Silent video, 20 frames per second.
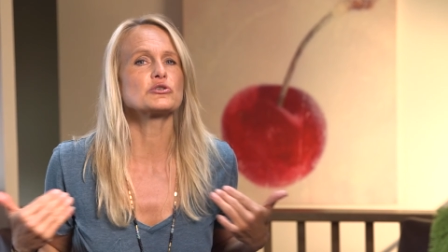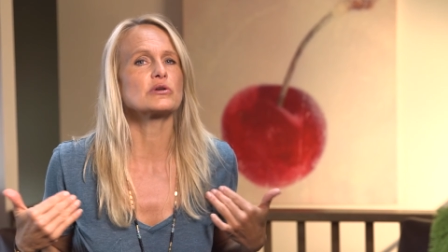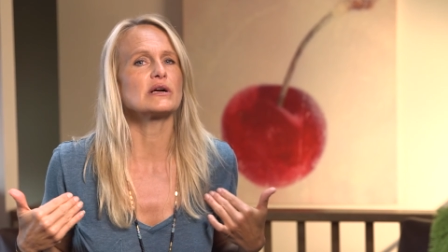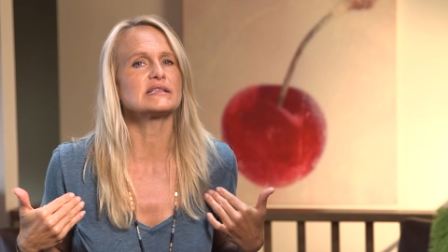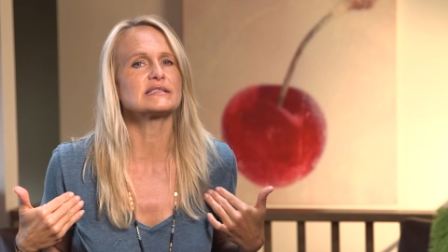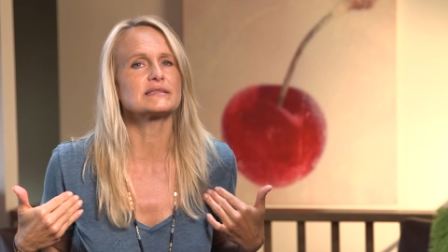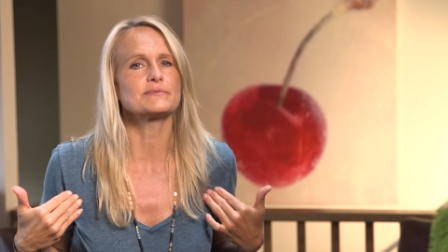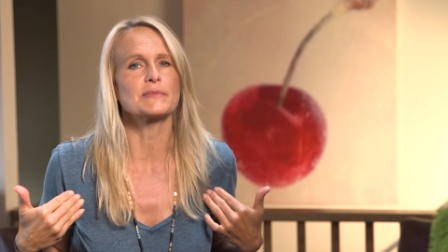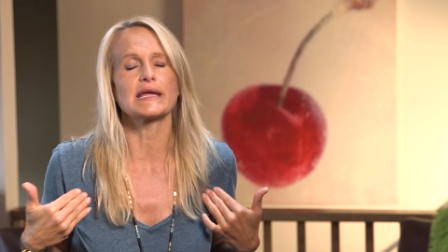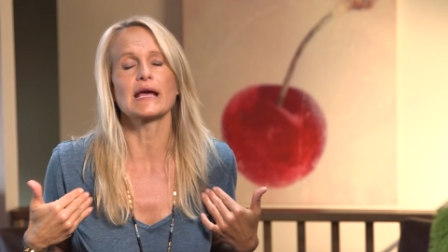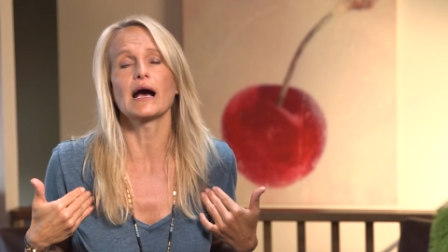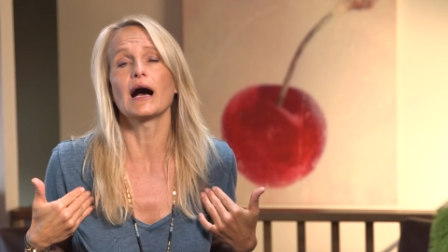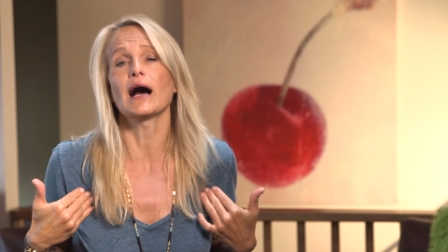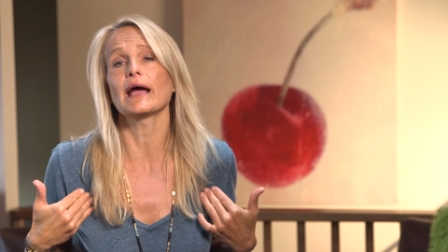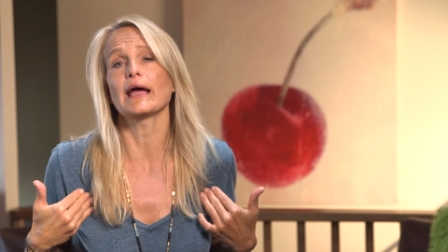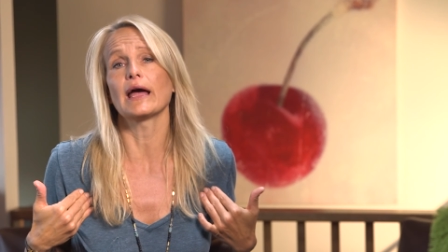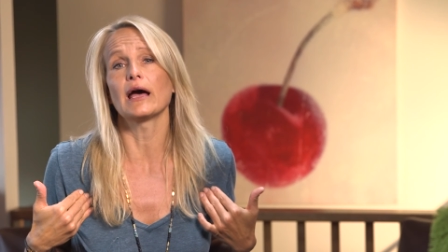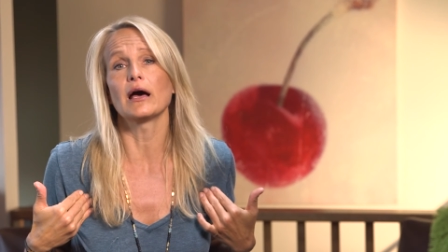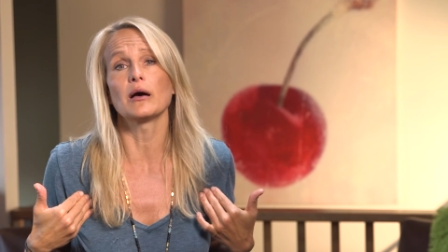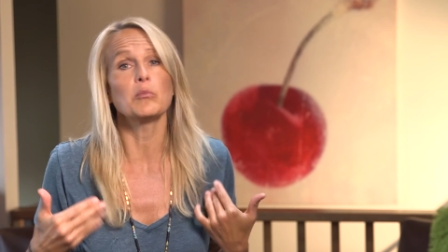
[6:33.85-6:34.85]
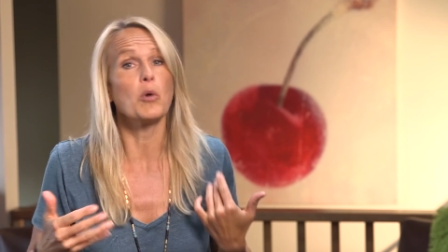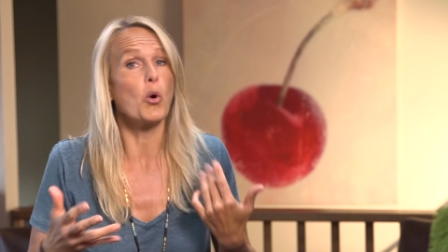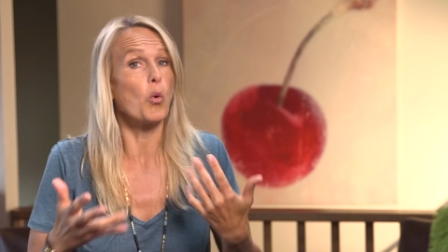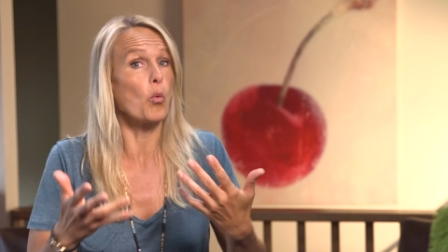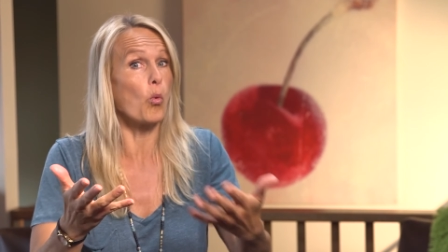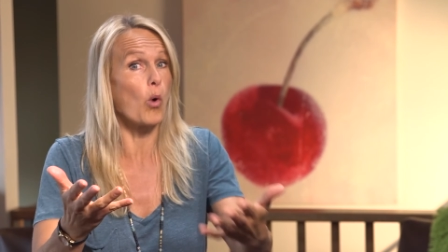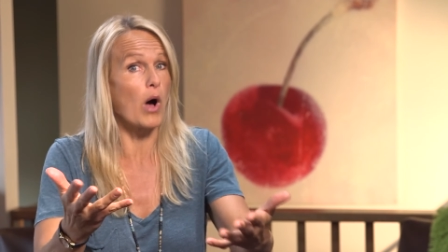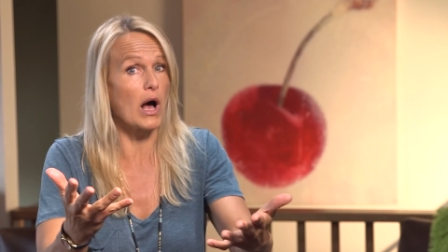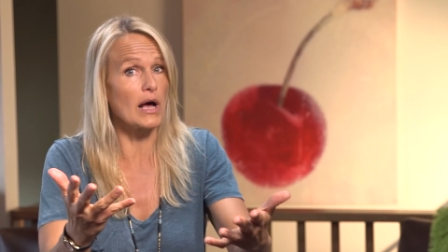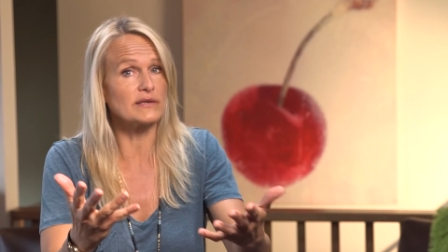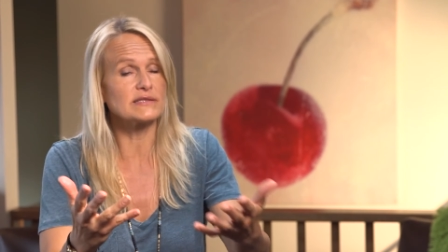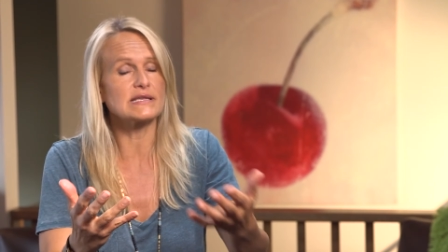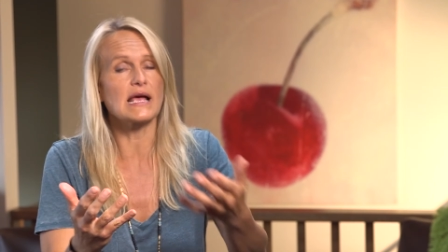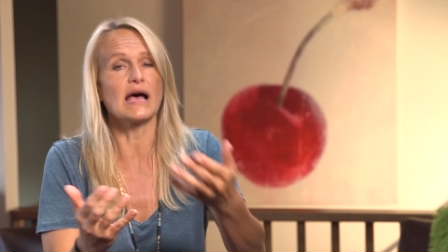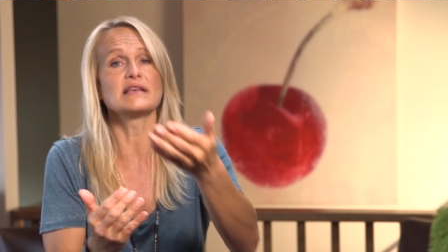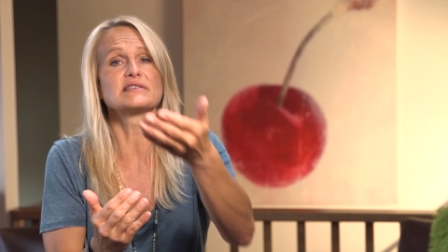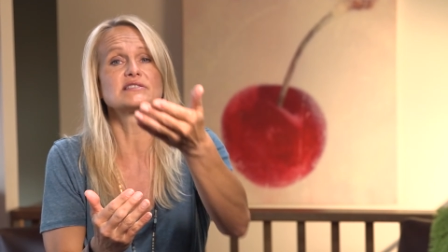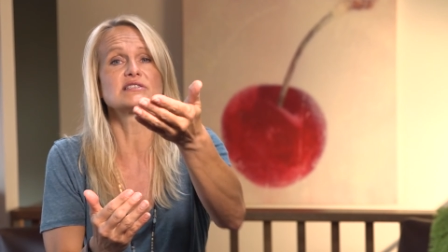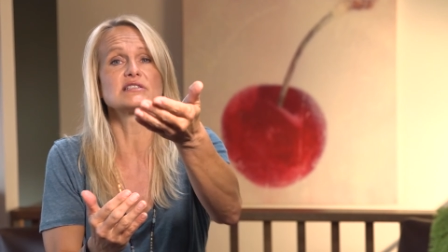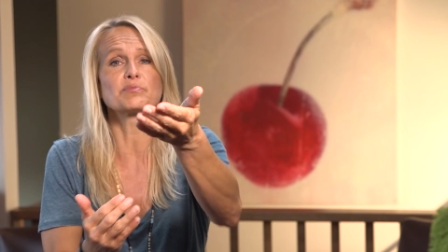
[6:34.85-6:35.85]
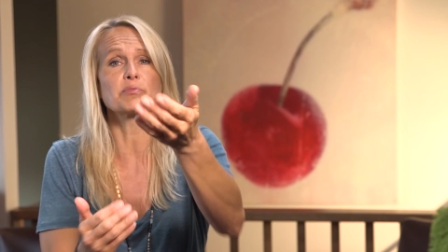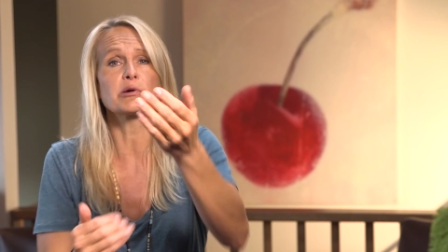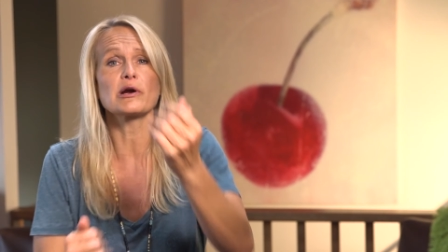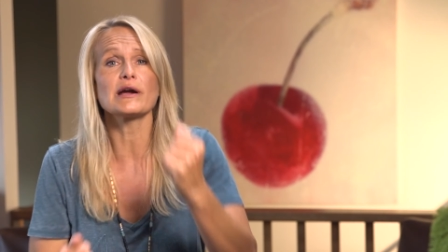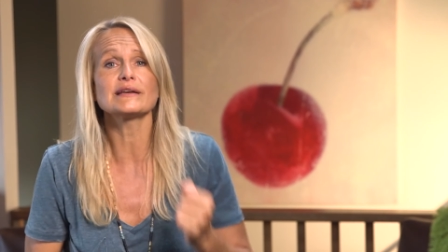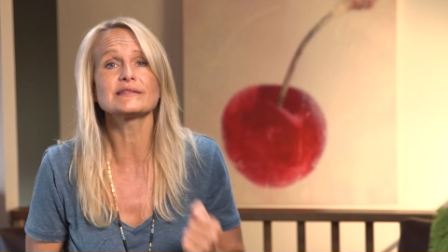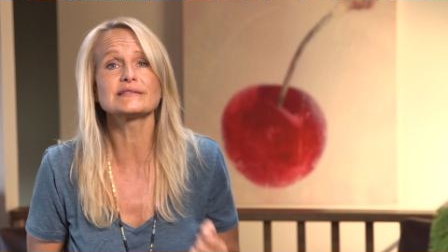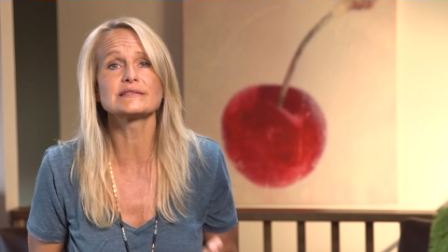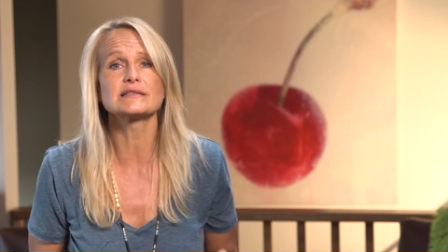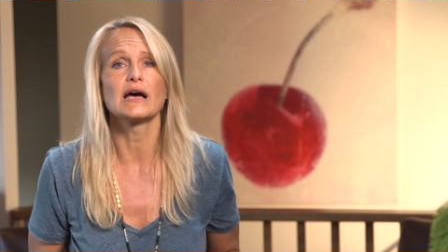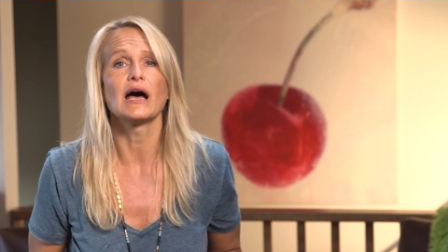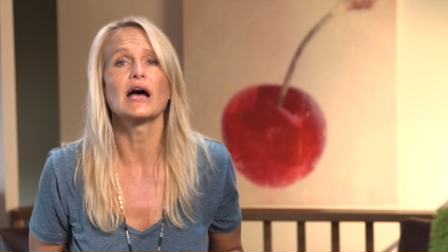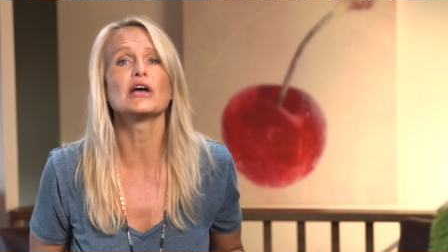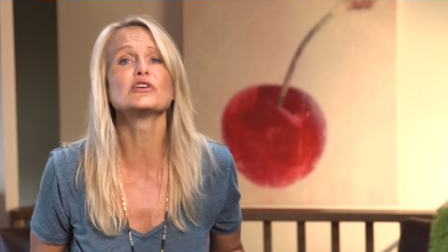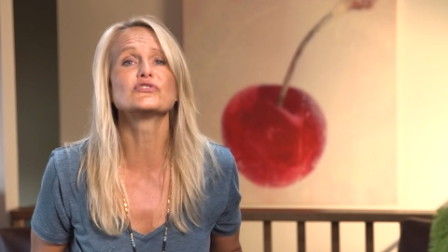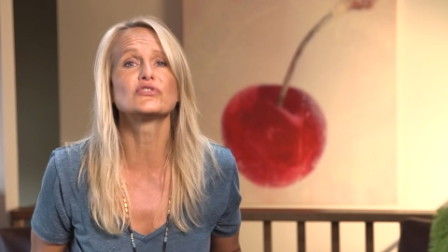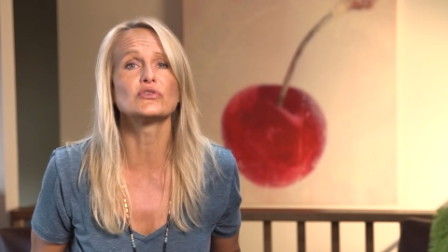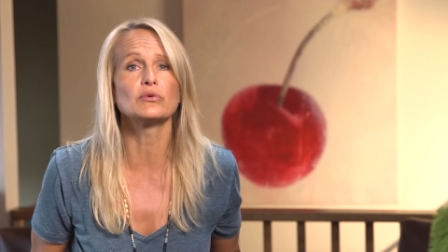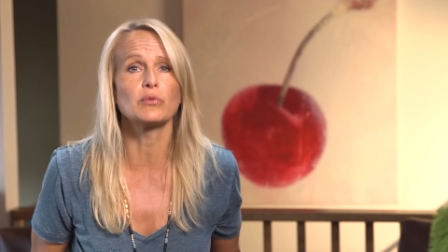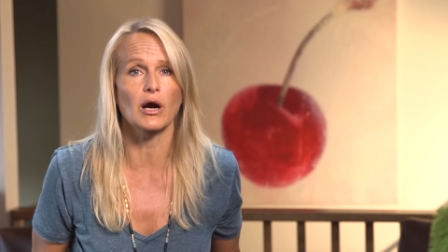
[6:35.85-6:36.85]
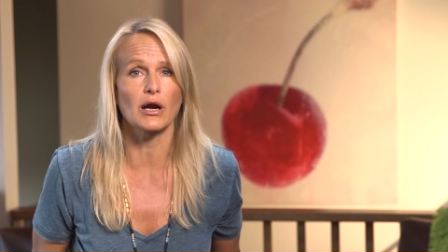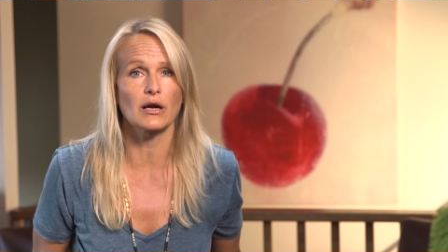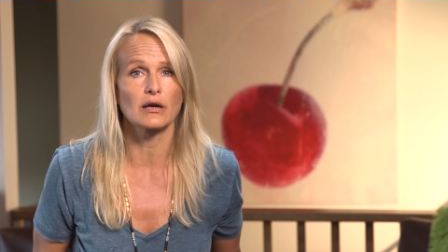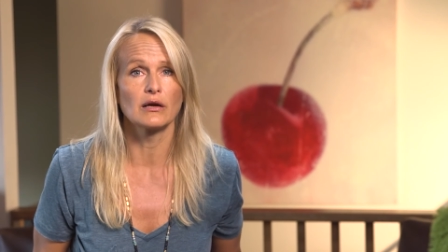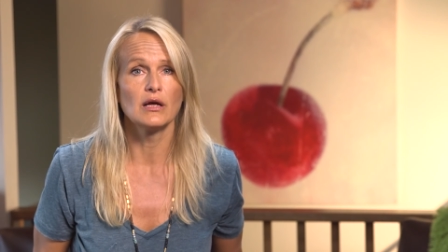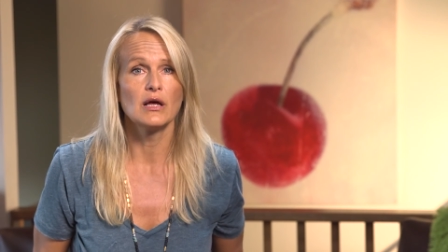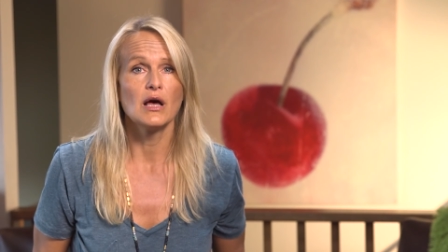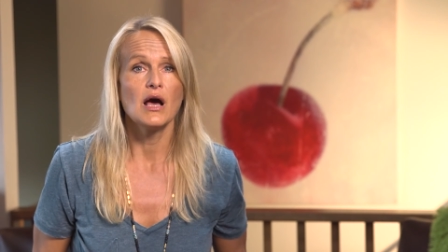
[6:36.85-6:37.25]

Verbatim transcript: trust me, I am, was as depressed as you are.